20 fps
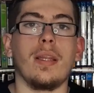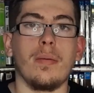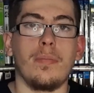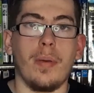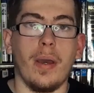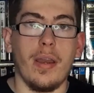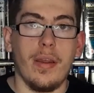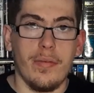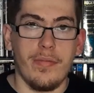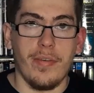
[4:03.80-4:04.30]
the
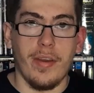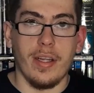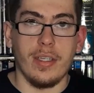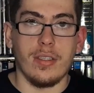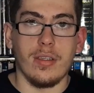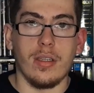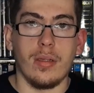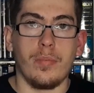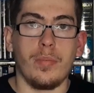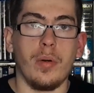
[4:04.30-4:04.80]

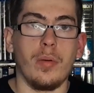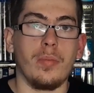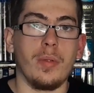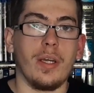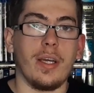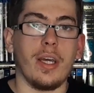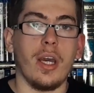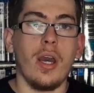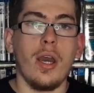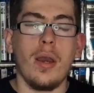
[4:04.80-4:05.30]
benefits of the
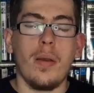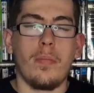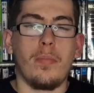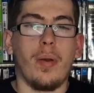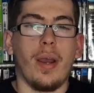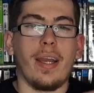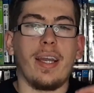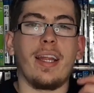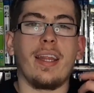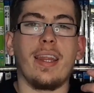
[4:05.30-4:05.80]
public
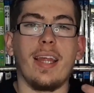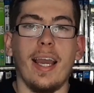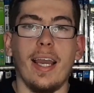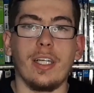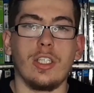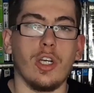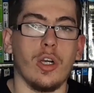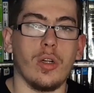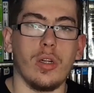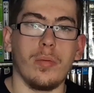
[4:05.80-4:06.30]
buying their
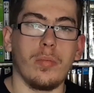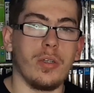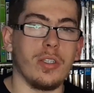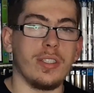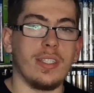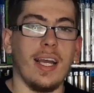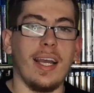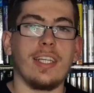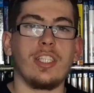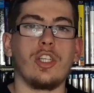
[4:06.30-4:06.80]
chocolate
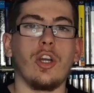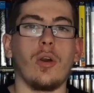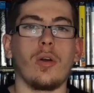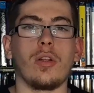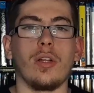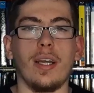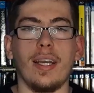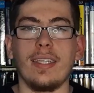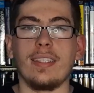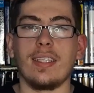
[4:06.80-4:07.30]
because their
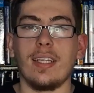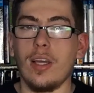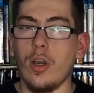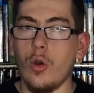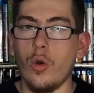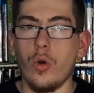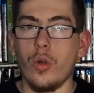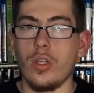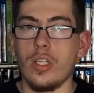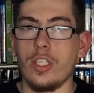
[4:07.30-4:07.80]
chocolate is the
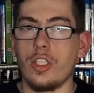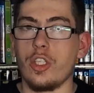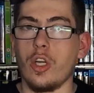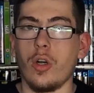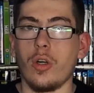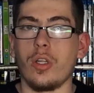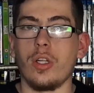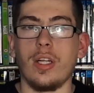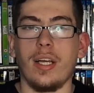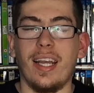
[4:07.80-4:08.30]
only
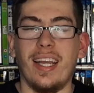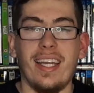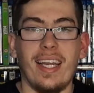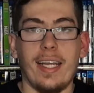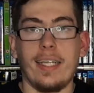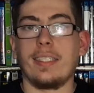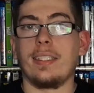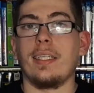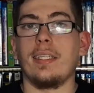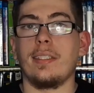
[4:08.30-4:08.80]
chocolate in
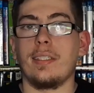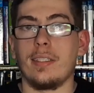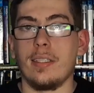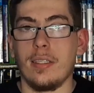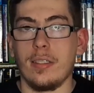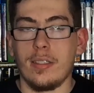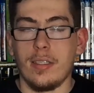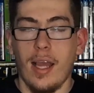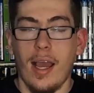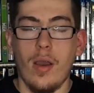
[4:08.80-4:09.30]

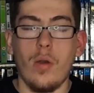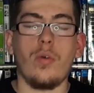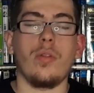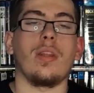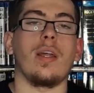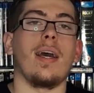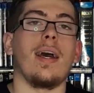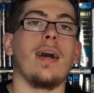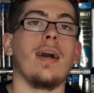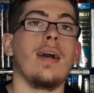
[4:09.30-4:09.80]
existence out
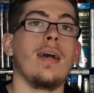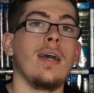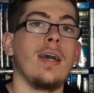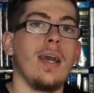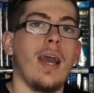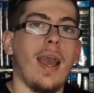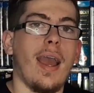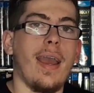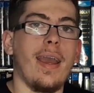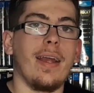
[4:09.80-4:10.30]
there
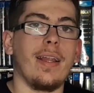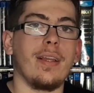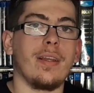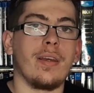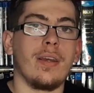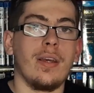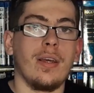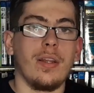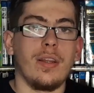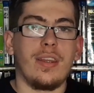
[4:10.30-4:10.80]
and
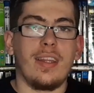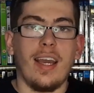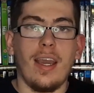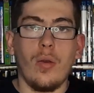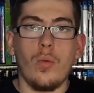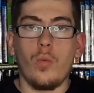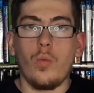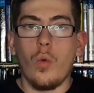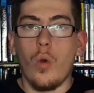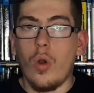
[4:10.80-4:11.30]
they
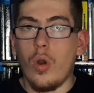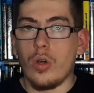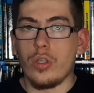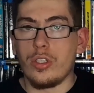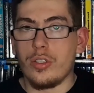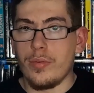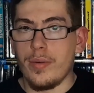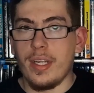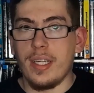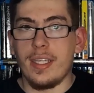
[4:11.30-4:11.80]

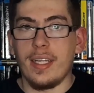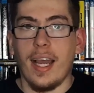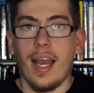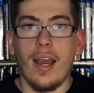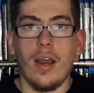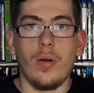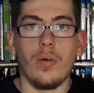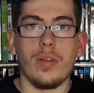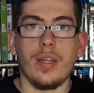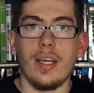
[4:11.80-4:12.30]
water it
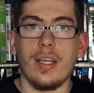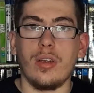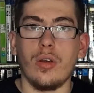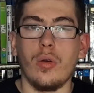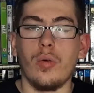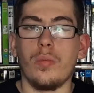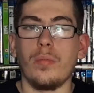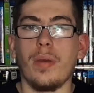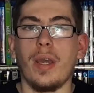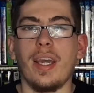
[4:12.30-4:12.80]
down they
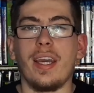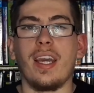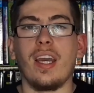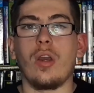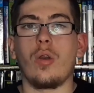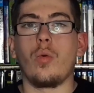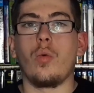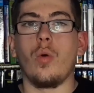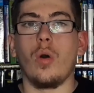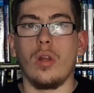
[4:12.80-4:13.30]
don't make
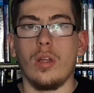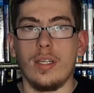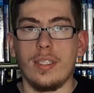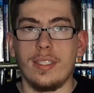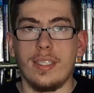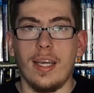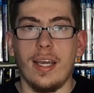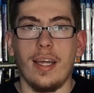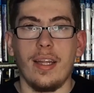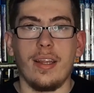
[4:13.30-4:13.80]
it
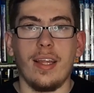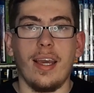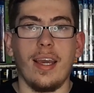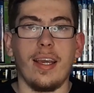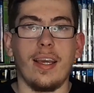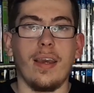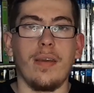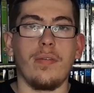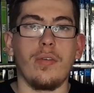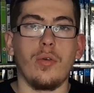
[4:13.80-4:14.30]
quality they
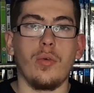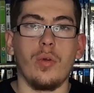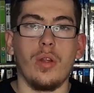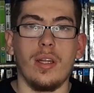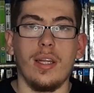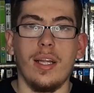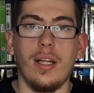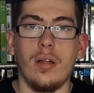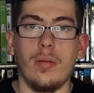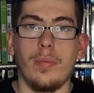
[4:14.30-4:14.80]
give you a
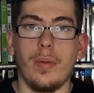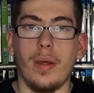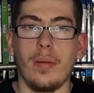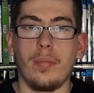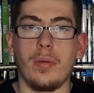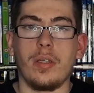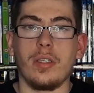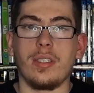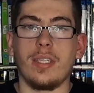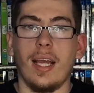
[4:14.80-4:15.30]
little bit
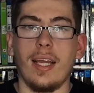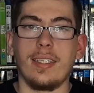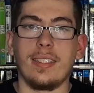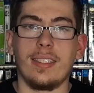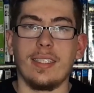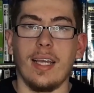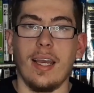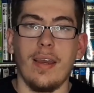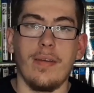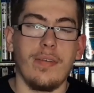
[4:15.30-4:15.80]
because they're
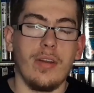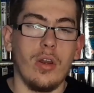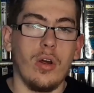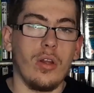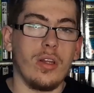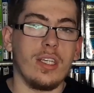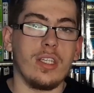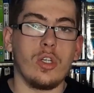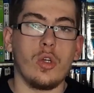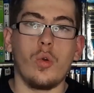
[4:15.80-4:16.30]
saving
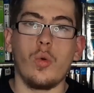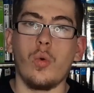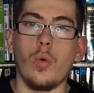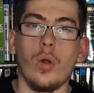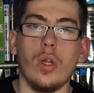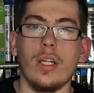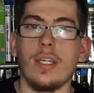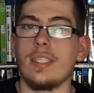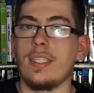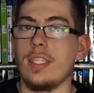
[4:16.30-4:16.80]
all this
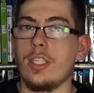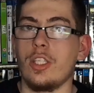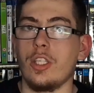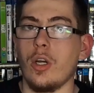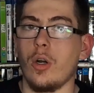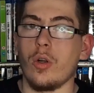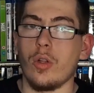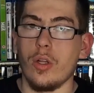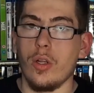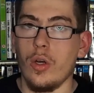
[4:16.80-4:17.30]
quality
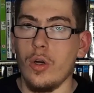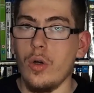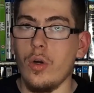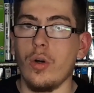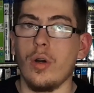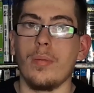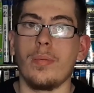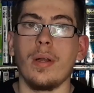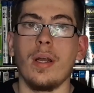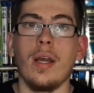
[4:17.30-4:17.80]
chocolate
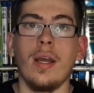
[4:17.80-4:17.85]
up